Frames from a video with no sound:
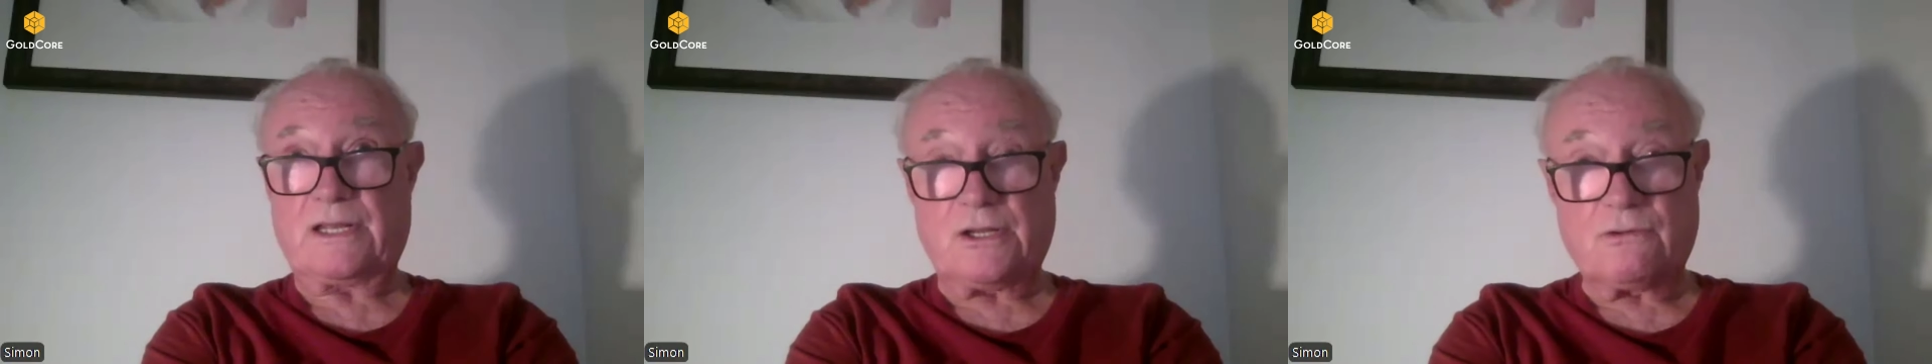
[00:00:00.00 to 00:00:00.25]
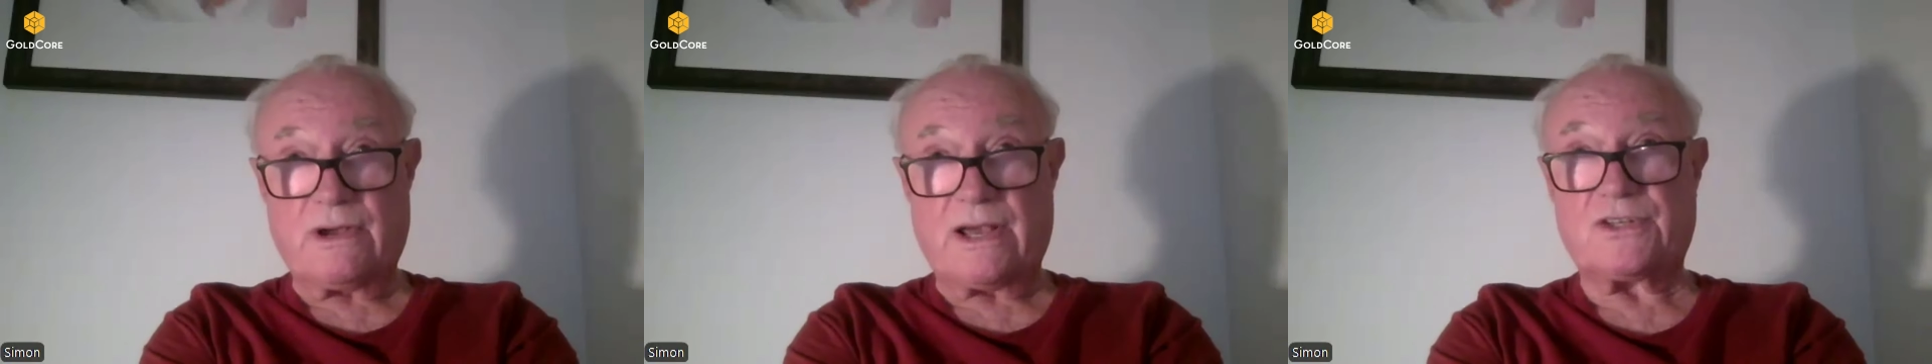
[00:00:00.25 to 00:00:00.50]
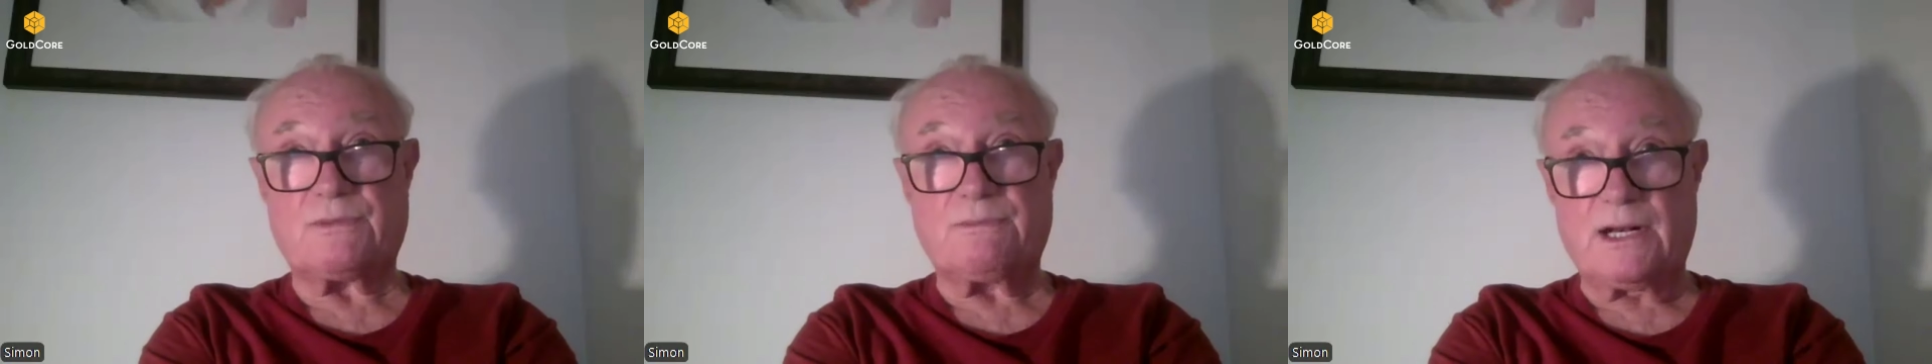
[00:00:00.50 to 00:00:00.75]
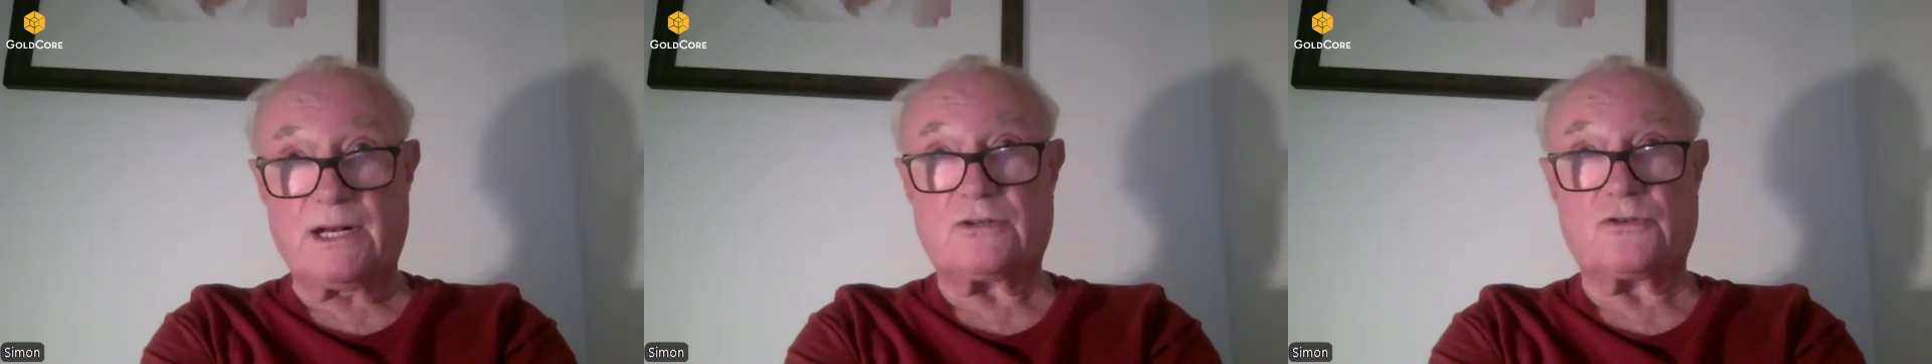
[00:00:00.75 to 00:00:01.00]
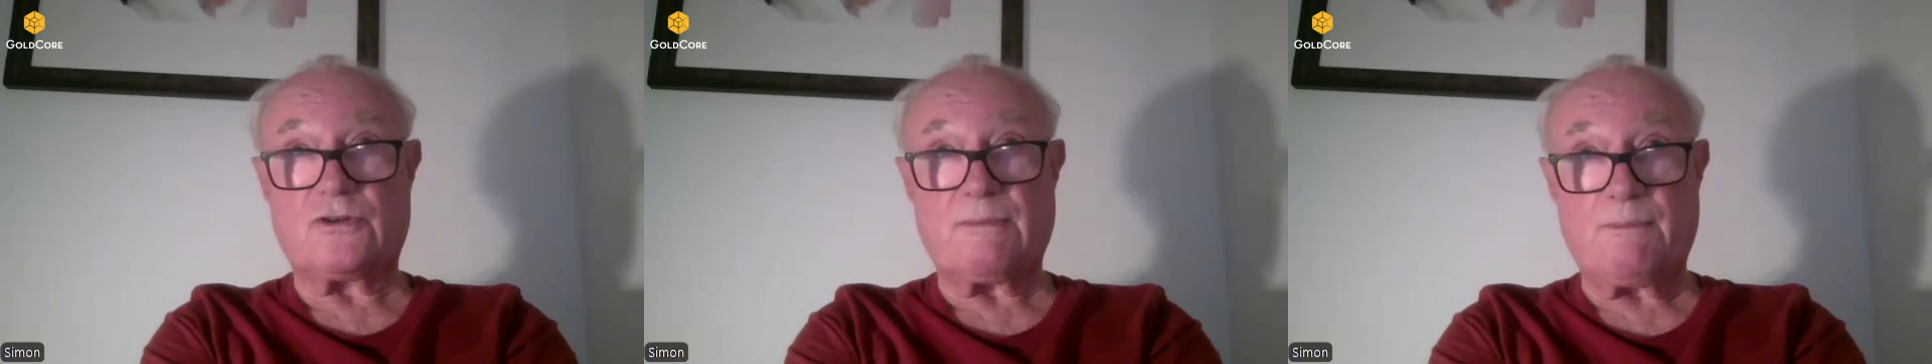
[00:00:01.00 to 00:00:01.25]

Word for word: U S military